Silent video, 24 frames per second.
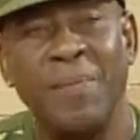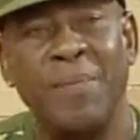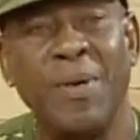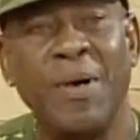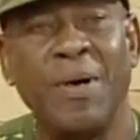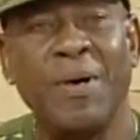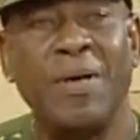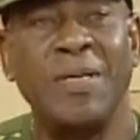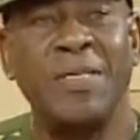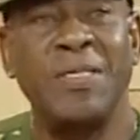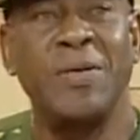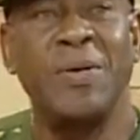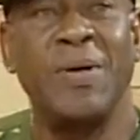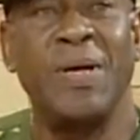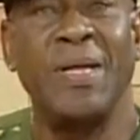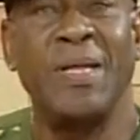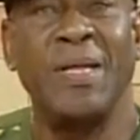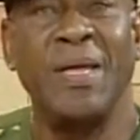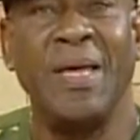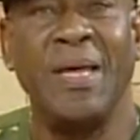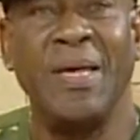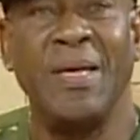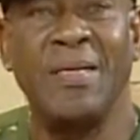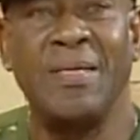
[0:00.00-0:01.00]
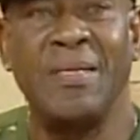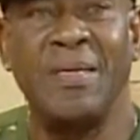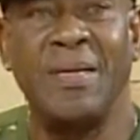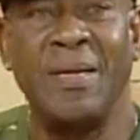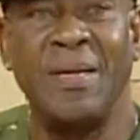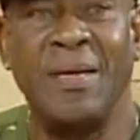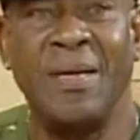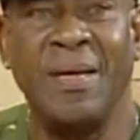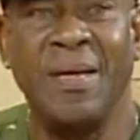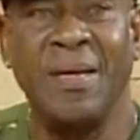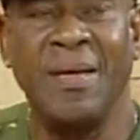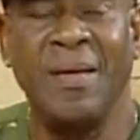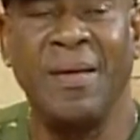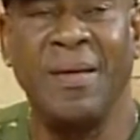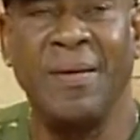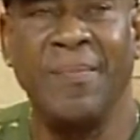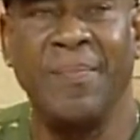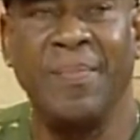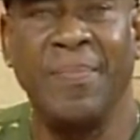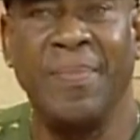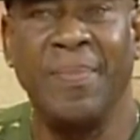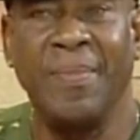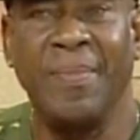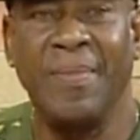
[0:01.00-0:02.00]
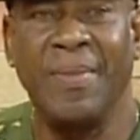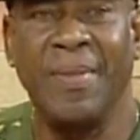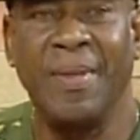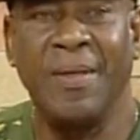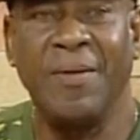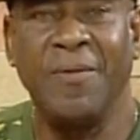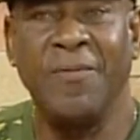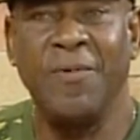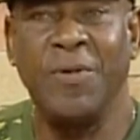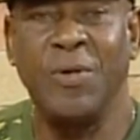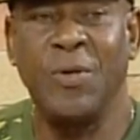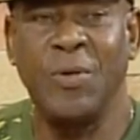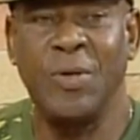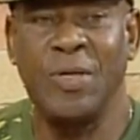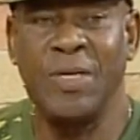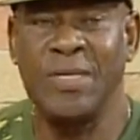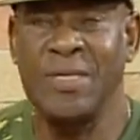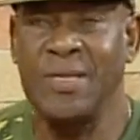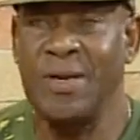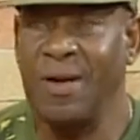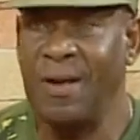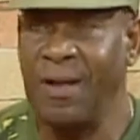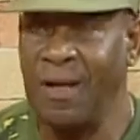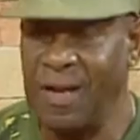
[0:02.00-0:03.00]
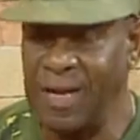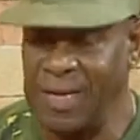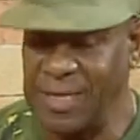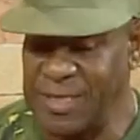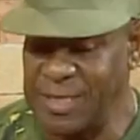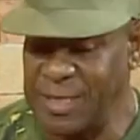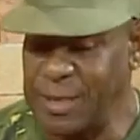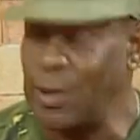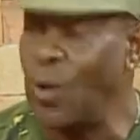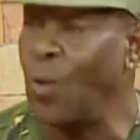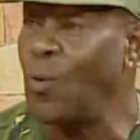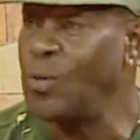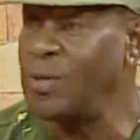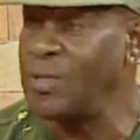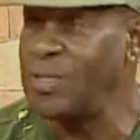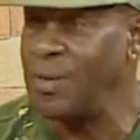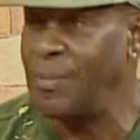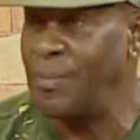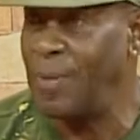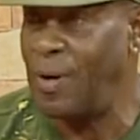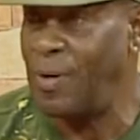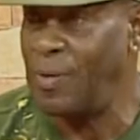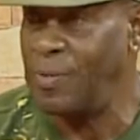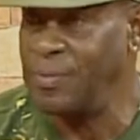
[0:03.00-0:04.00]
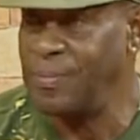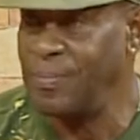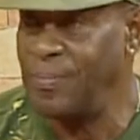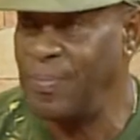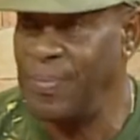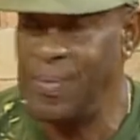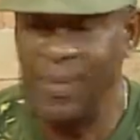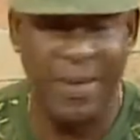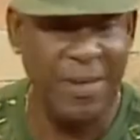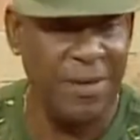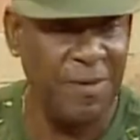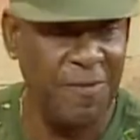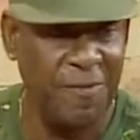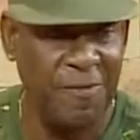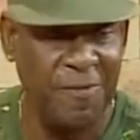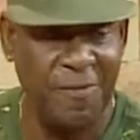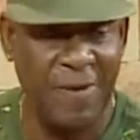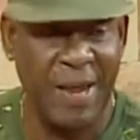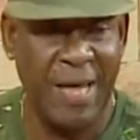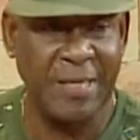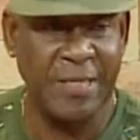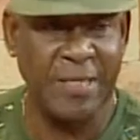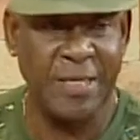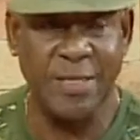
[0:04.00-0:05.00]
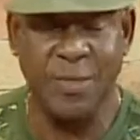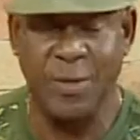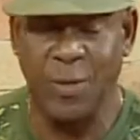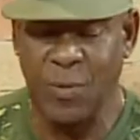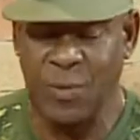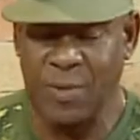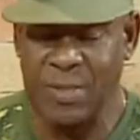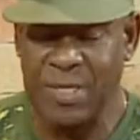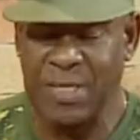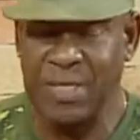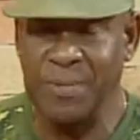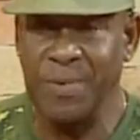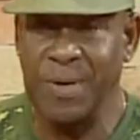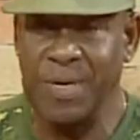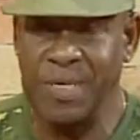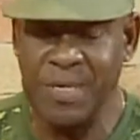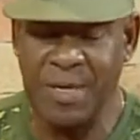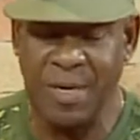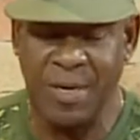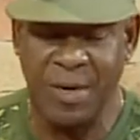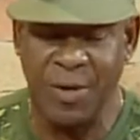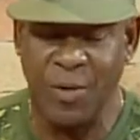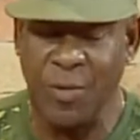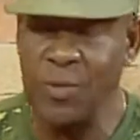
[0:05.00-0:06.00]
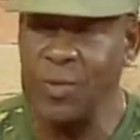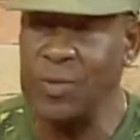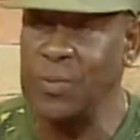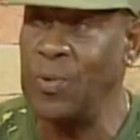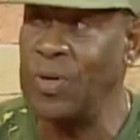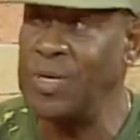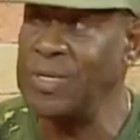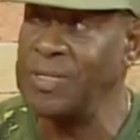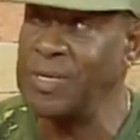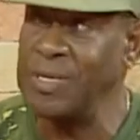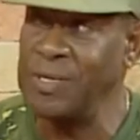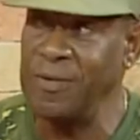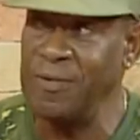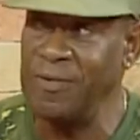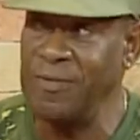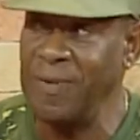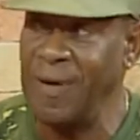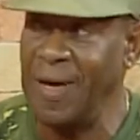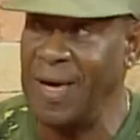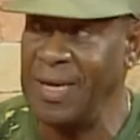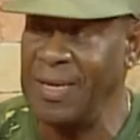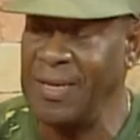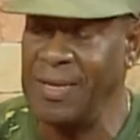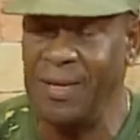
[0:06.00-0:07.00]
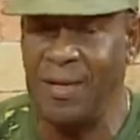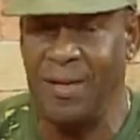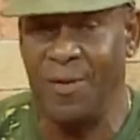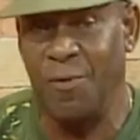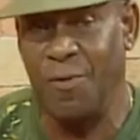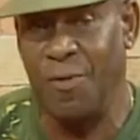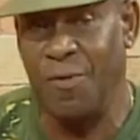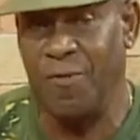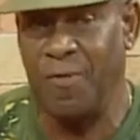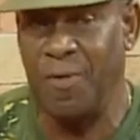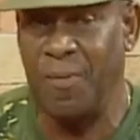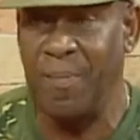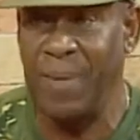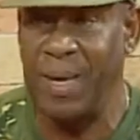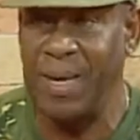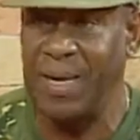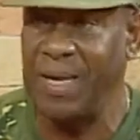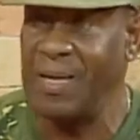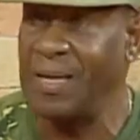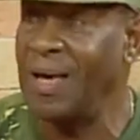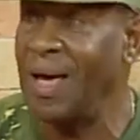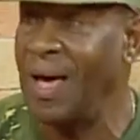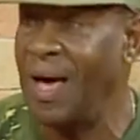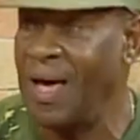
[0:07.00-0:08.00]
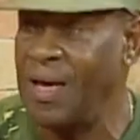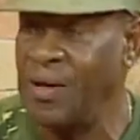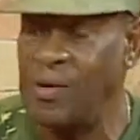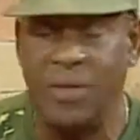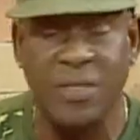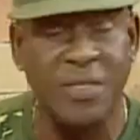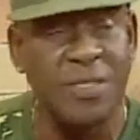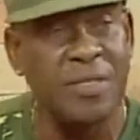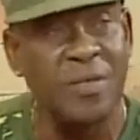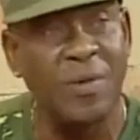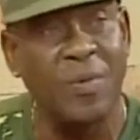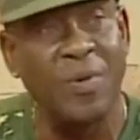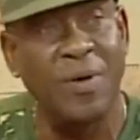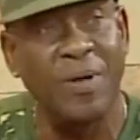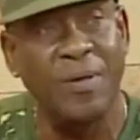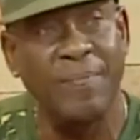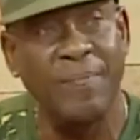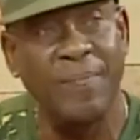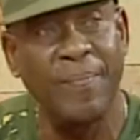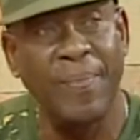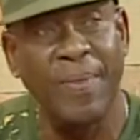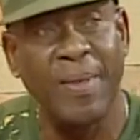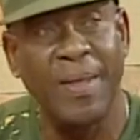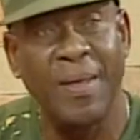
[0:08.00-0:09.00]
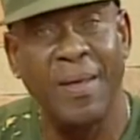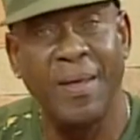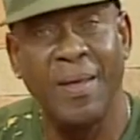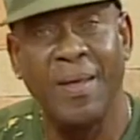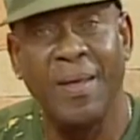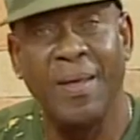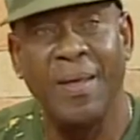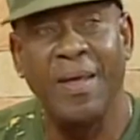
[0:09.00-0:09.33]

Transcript: Because you can easily, if you notice, there are a lot of stones about, mm -hmm. flat stones, especially those ones that you find in the riverbed in Cayo and so on. Yeah.